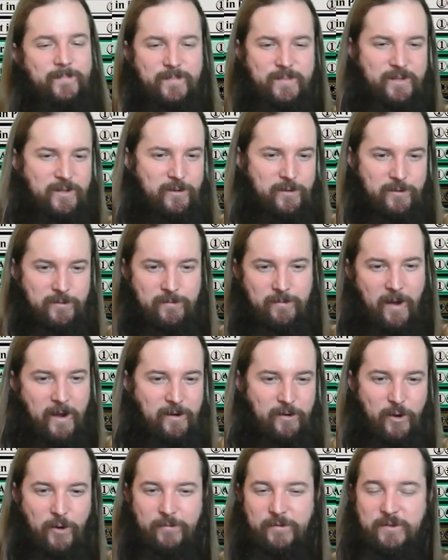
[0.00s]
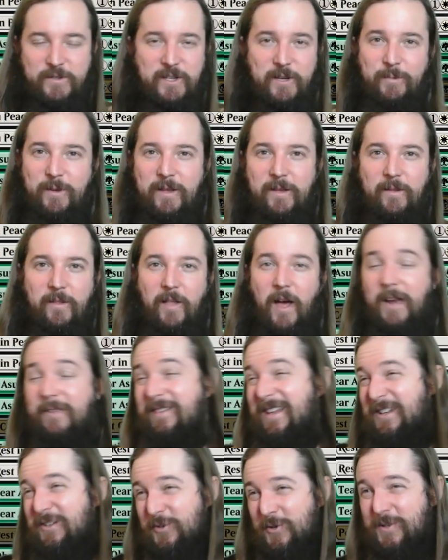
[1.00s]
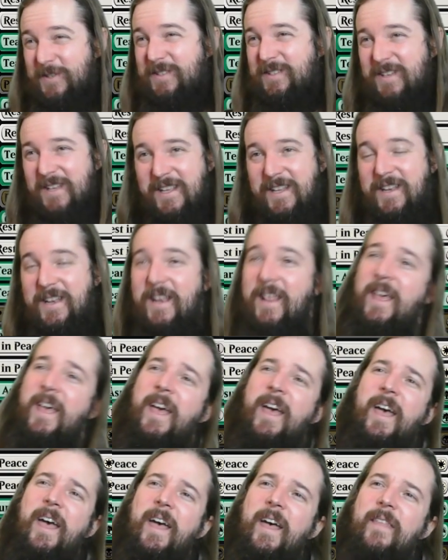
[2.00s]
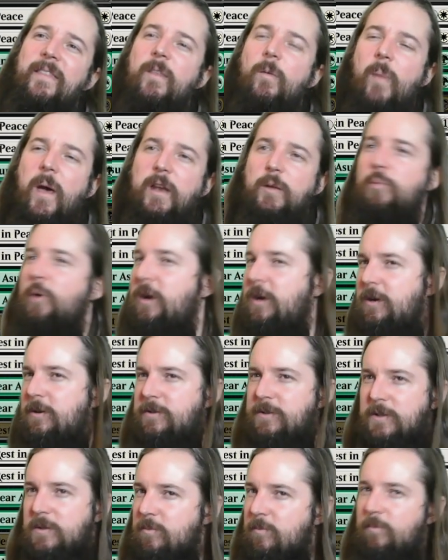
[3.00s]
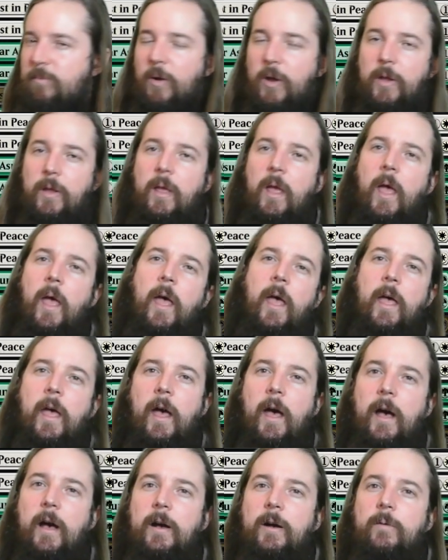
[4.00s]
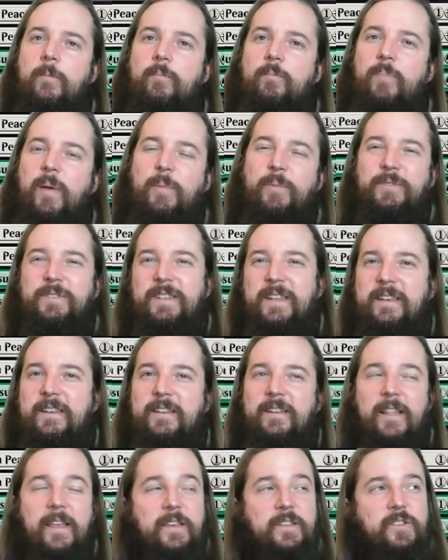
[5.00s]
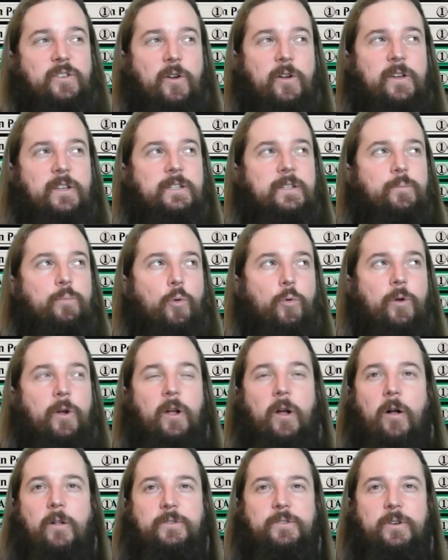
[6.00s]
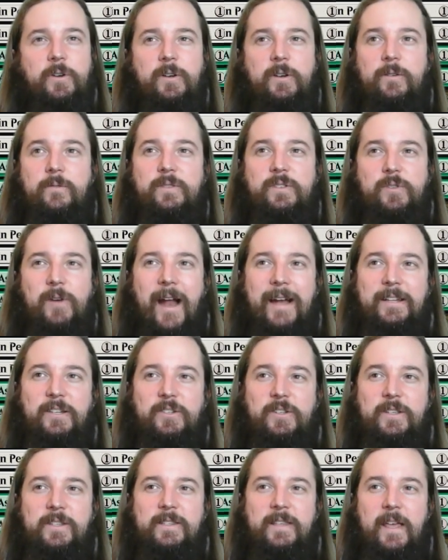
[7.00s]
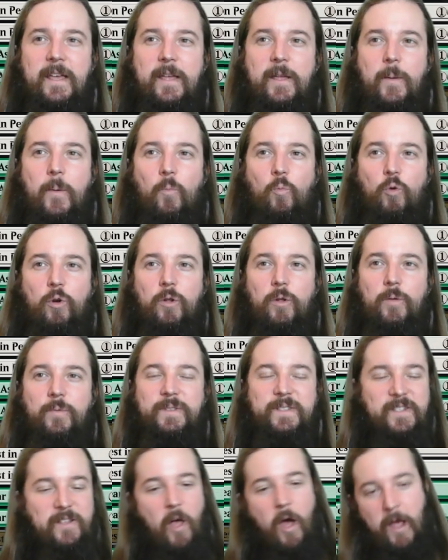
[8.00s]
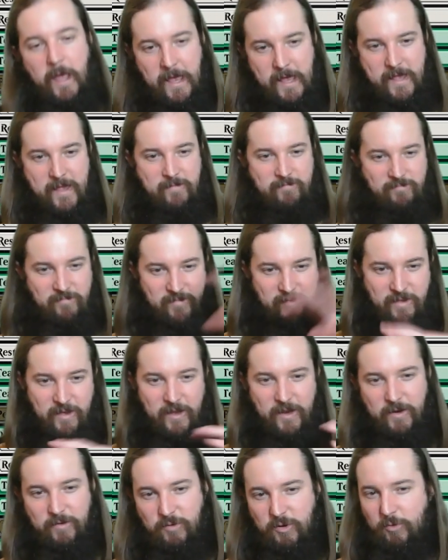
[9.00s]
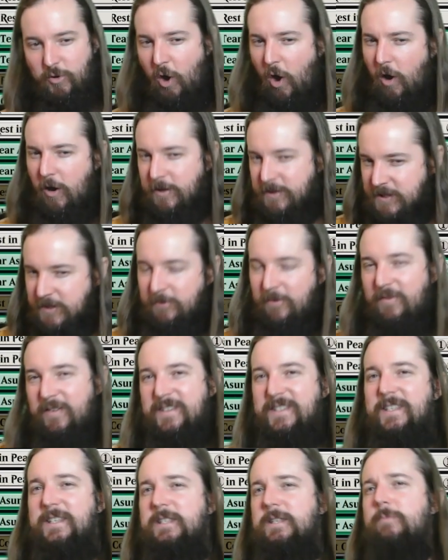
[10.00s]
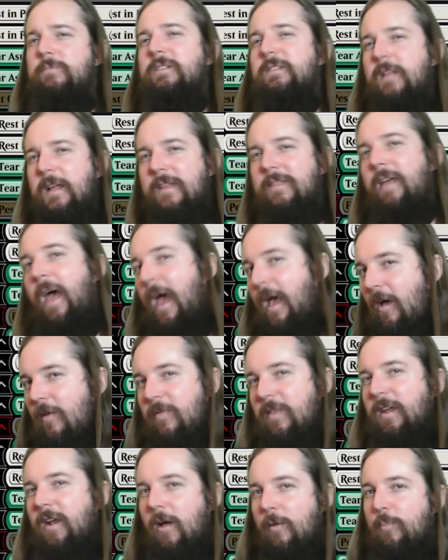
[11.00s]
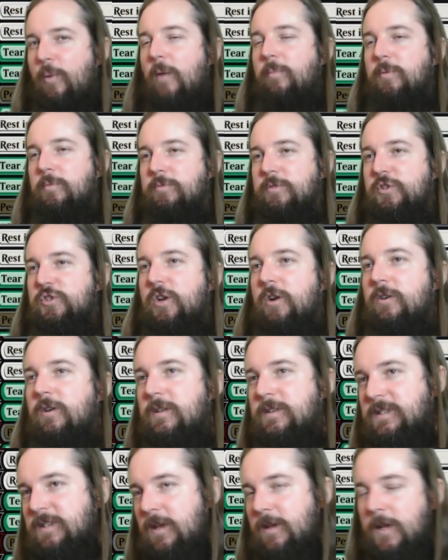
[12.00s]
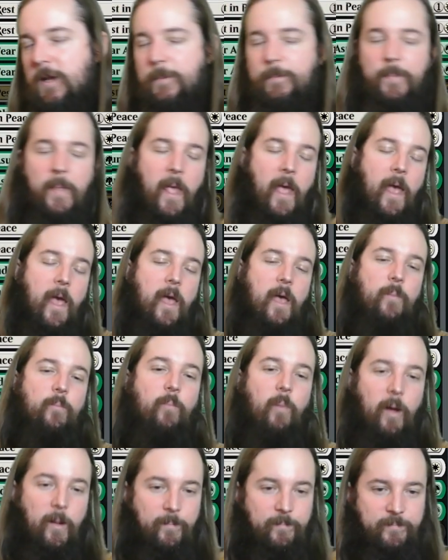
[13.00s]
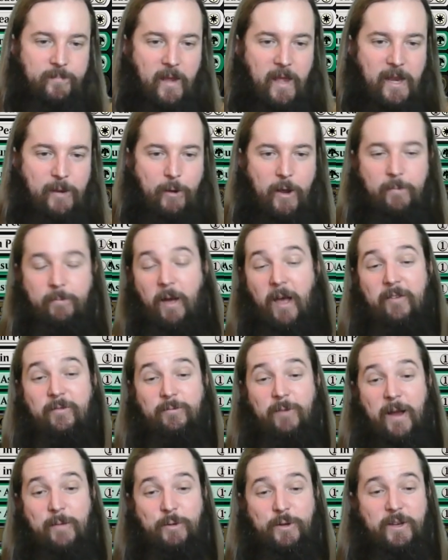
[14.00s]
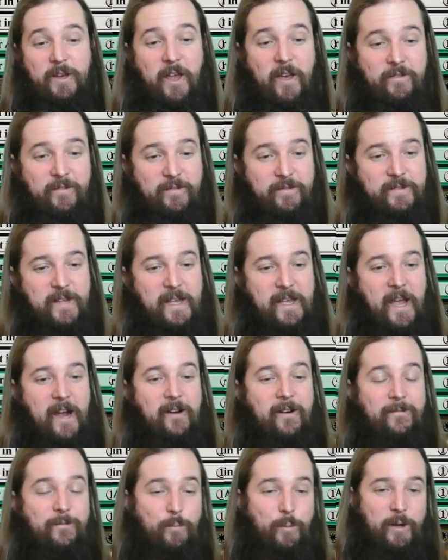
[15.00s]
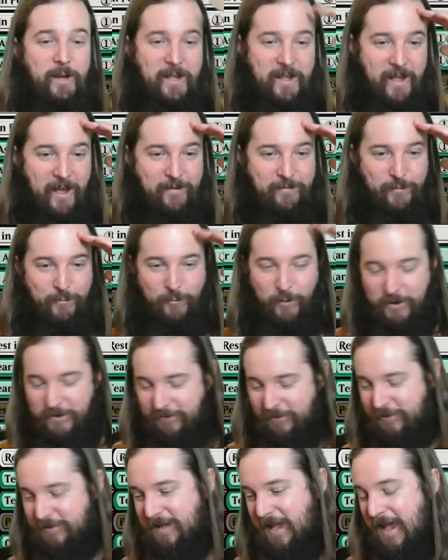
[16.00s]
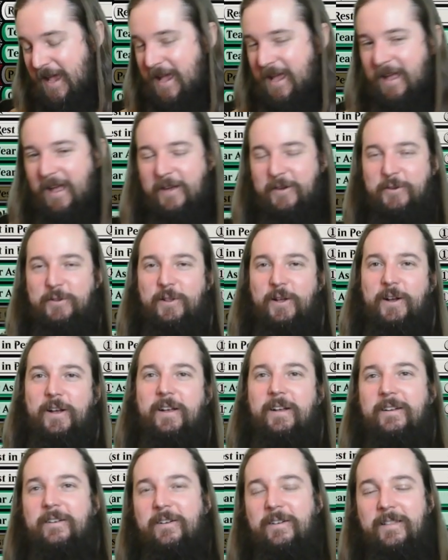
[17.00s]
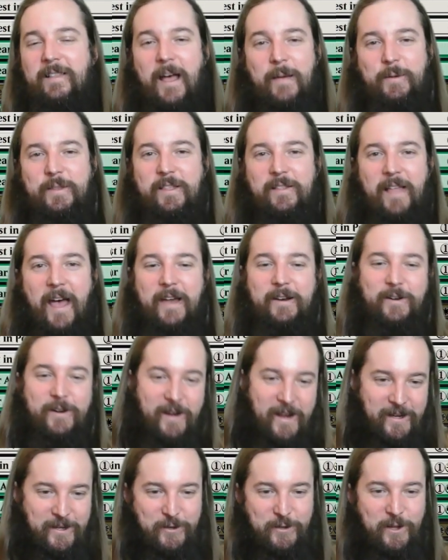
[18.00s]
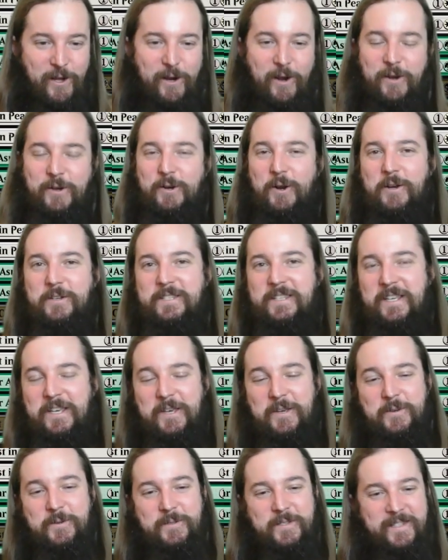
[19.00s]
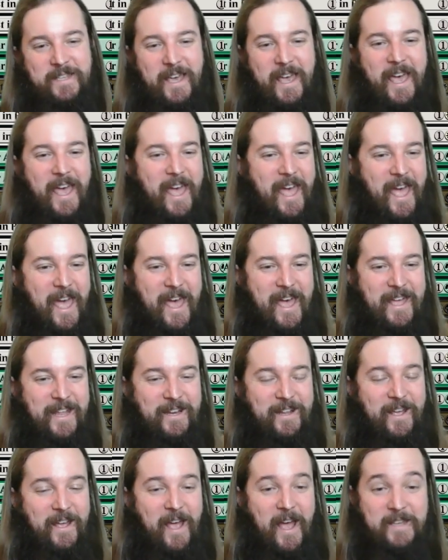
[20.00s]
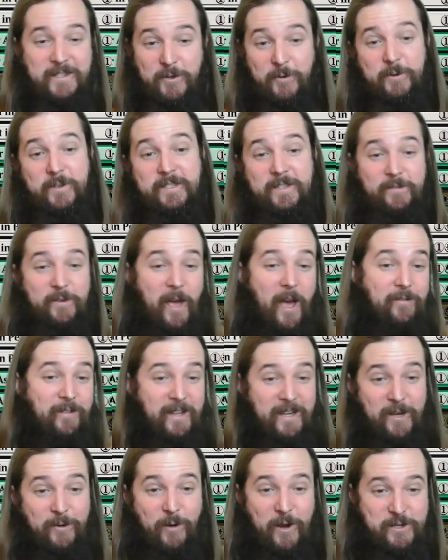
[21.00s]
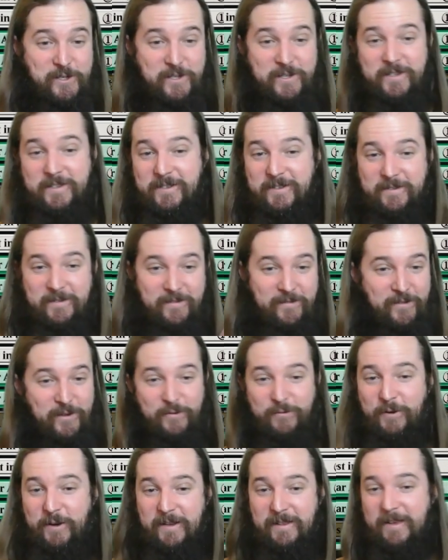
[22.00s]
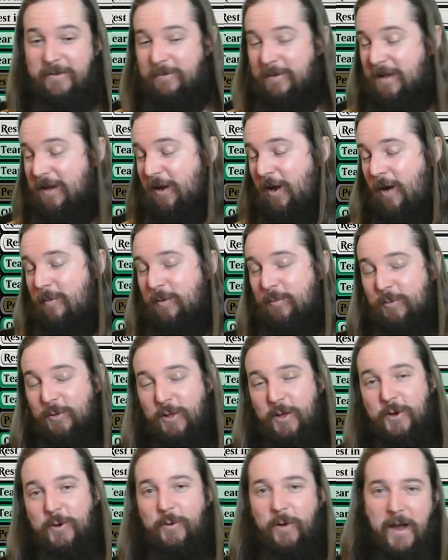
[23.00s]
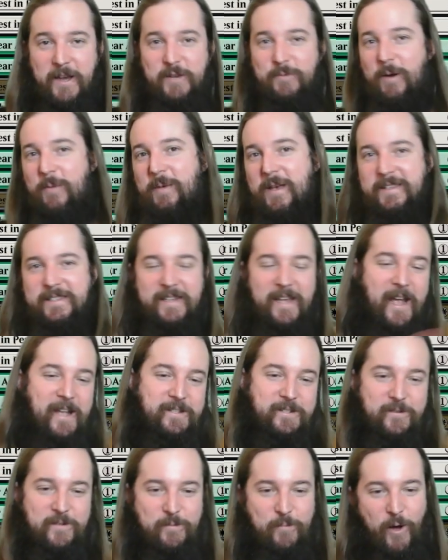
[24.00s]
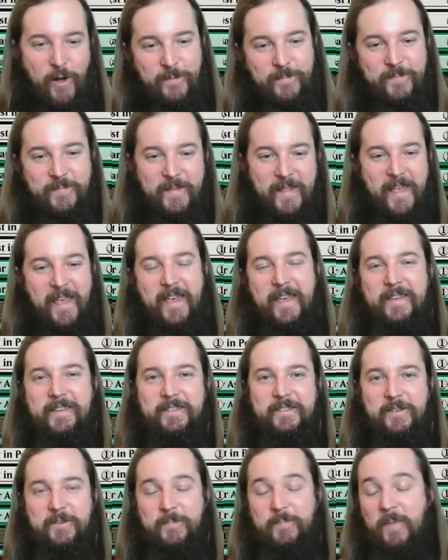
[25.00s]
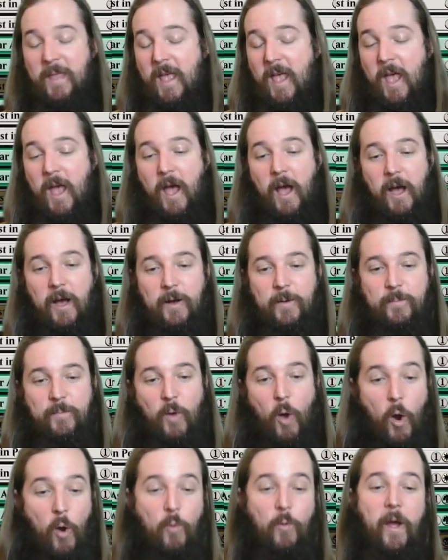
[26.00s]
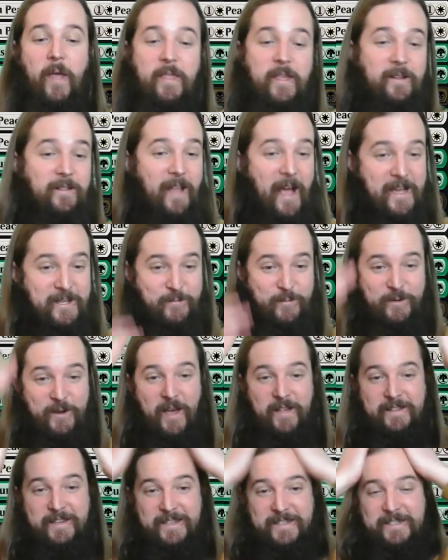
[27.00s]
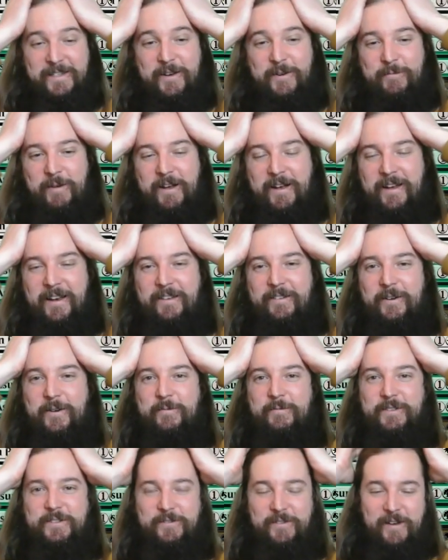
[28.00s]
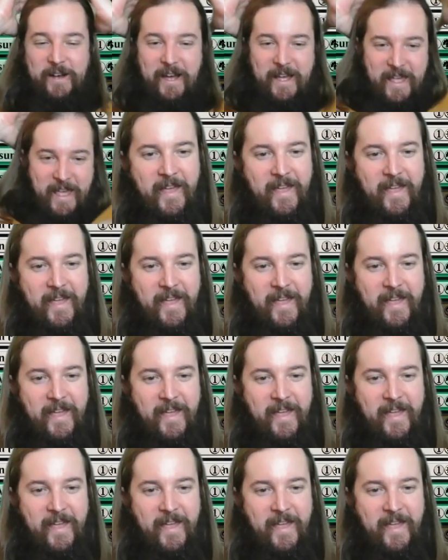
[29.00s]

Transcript: So I don't know if there's going to be a lot of interest in the meta breakers, but people tend to like start exploring alternative strategies that will slot in the new cards. So if I see something like that, then I'll probably share it on Sunday. But anyway, I've rambled enough. Take care, everybody. Have a wonderful day. Good luck climbing the ladder, and good luck on your RCQs. And as always, if you have any questions, feel free to leave me a comment below. I do my best to answer them all. So, oh, and then last but not least, oh my god, I almost forgot.